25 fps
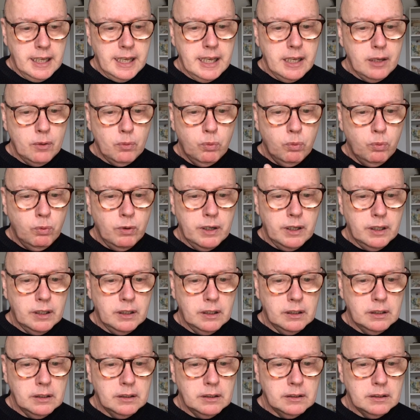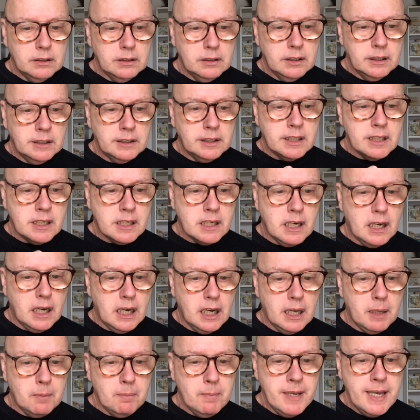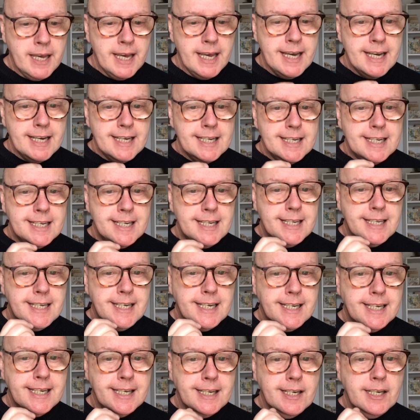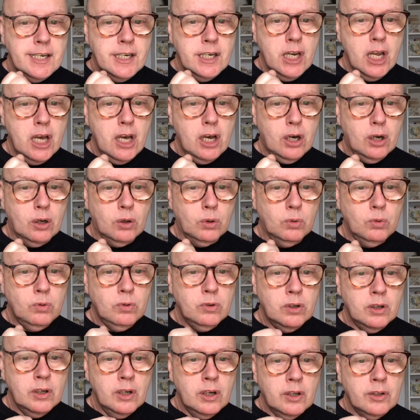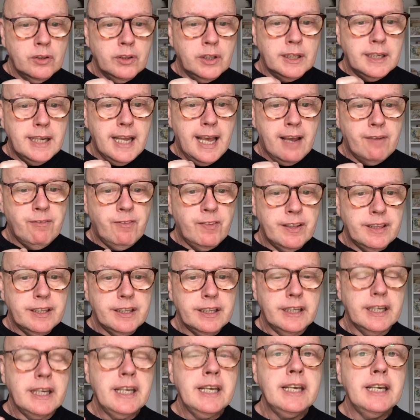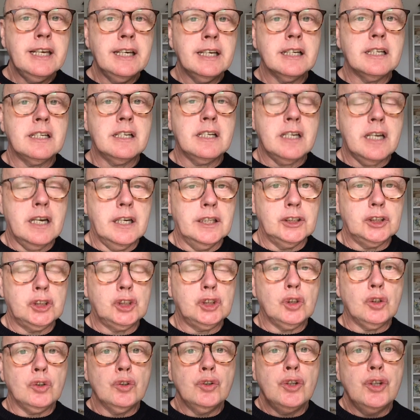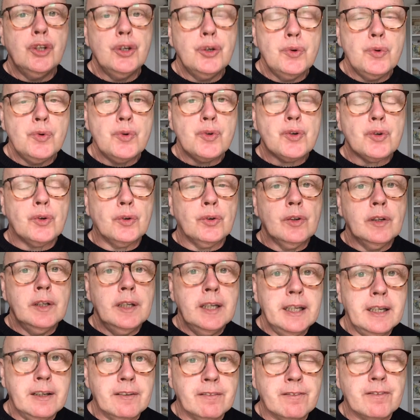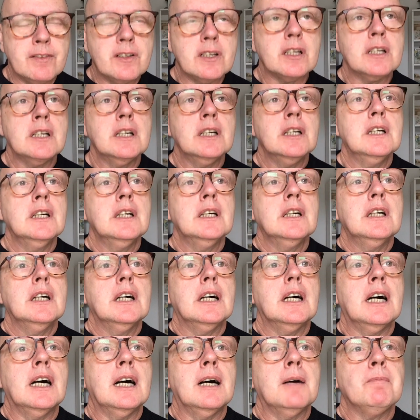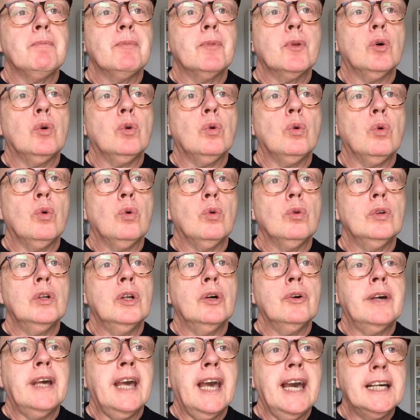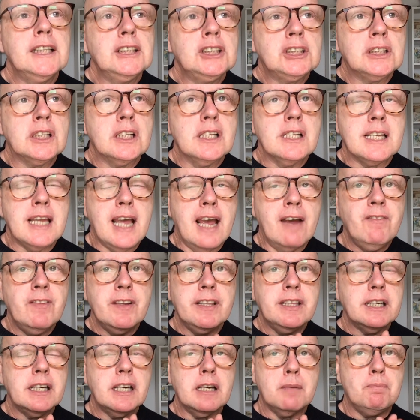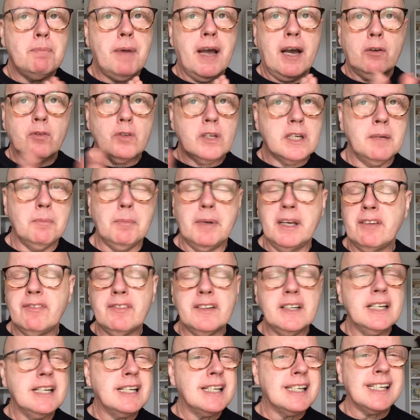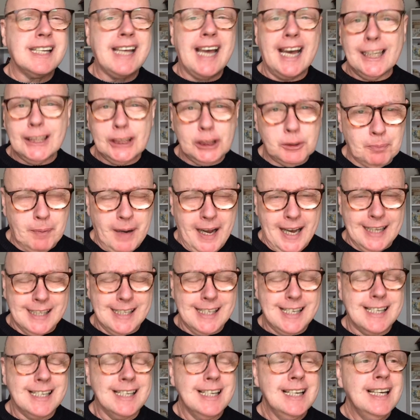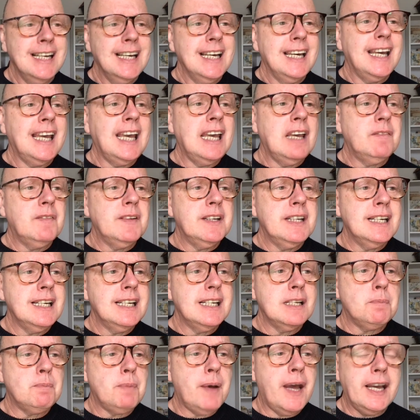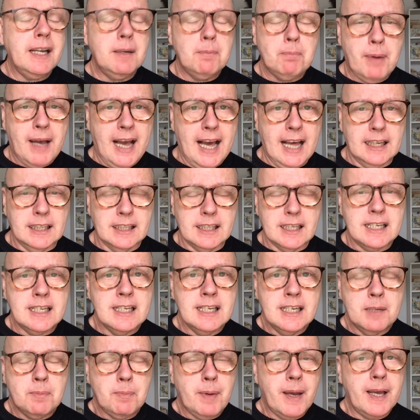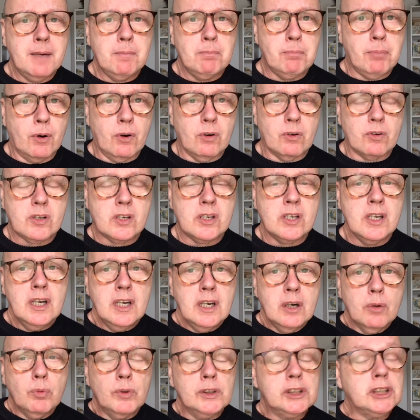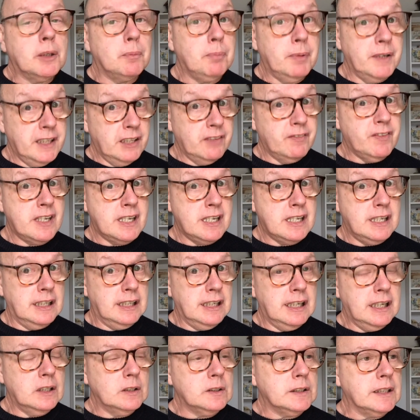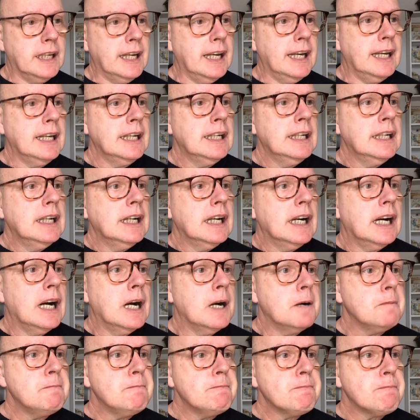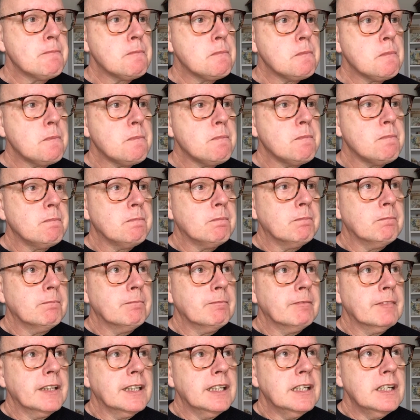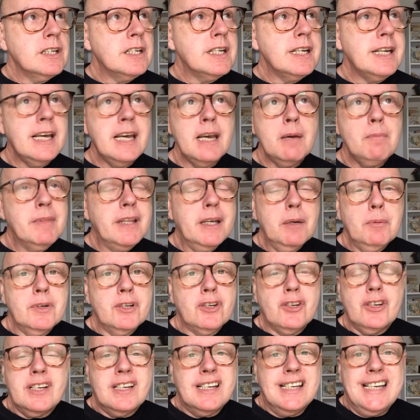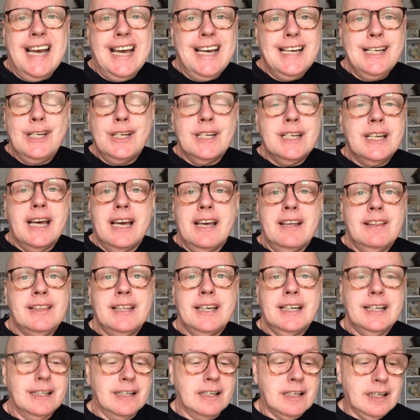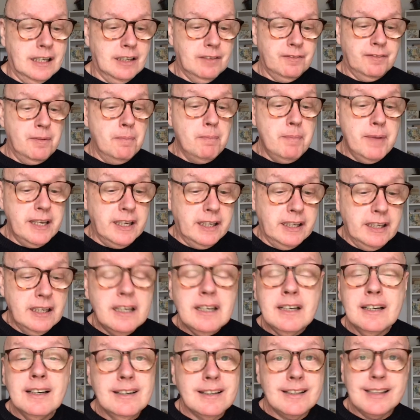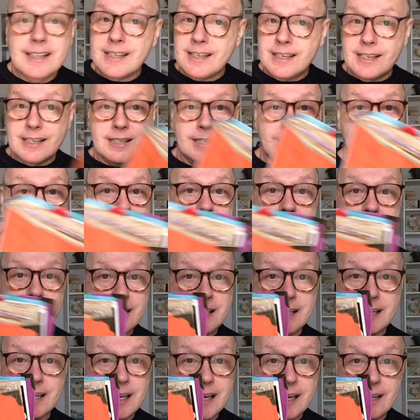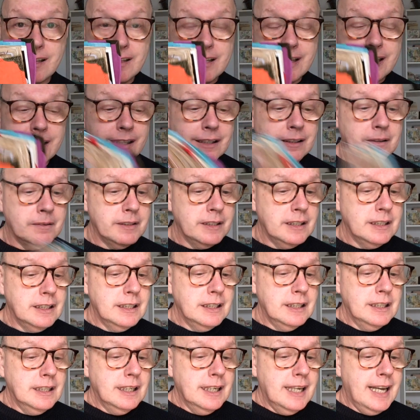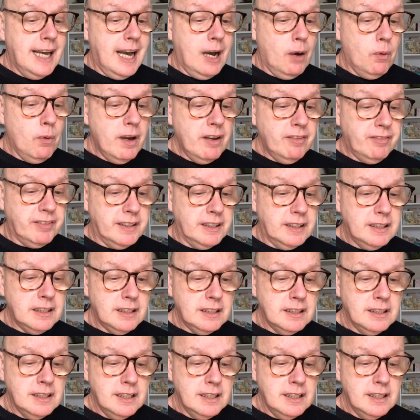will, at the time, didn't know that everything he had touched or used or lived, or locations, everything about him, even his sketch pads, even his paint palette and his paint box, which I believe are still out there, to him they were just day-to-day things. Like for me, this is a day-to-day thing. However,